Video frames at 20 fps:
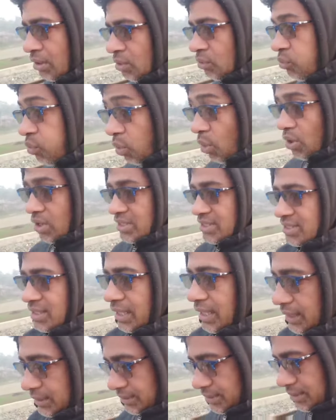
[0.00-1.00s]
false
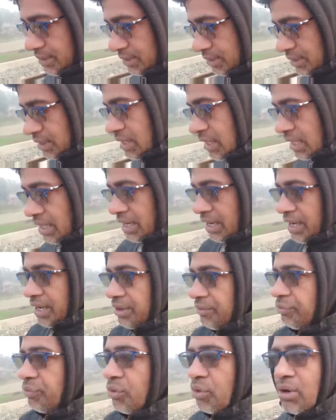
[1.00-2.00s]
things.
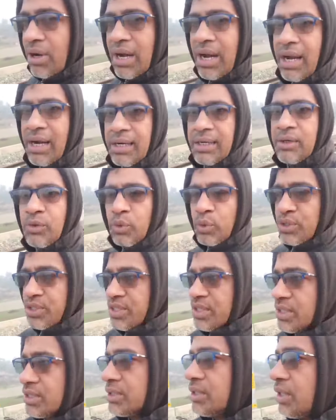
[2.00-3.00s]
If you learn with
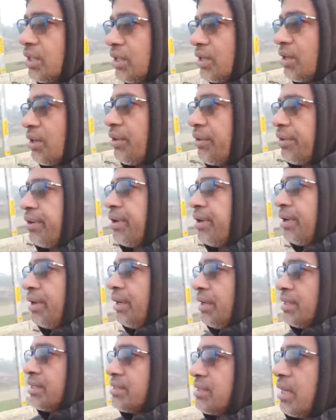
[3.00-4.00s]
this,
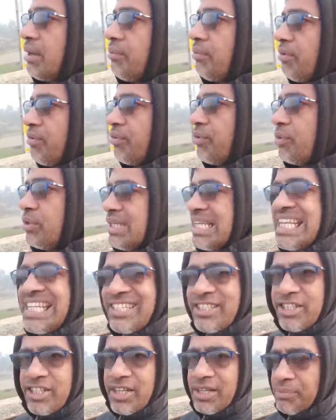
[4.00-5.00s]
some of
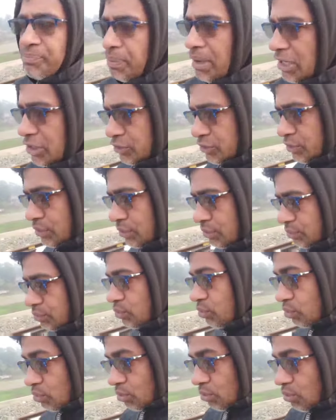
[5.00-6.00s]
incident person
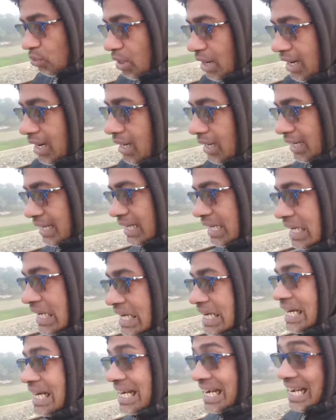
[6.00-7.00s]
who are
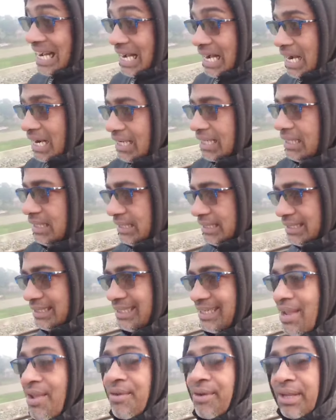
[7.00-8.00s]
learning,
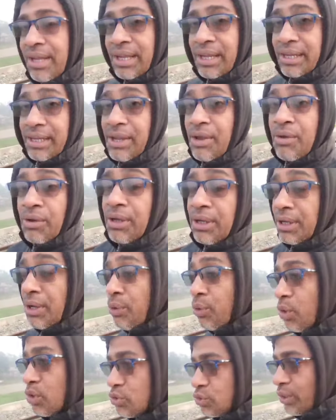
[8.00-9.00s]

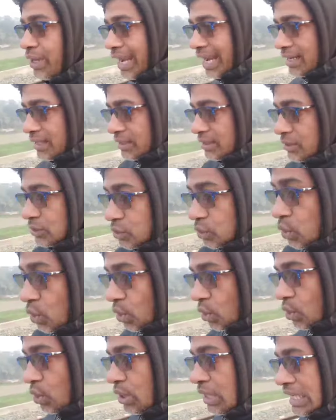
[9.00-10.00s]
you also can
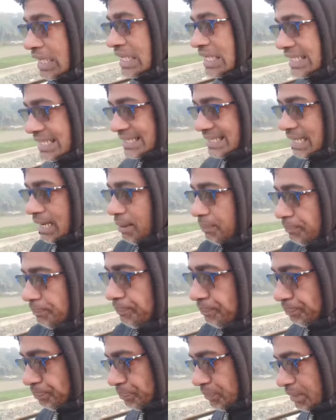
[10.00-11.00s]
do
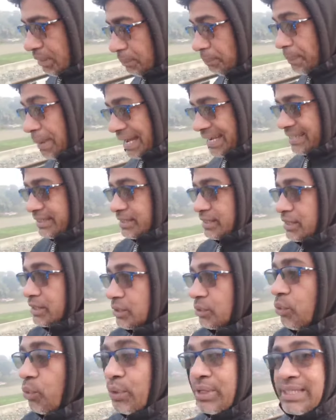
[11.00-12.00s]
some
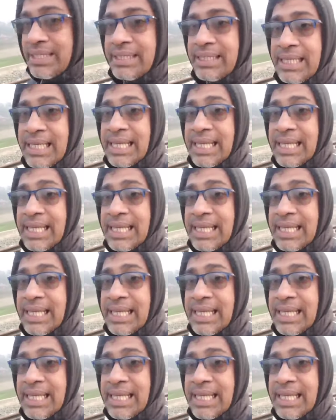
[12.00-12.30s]
practicing with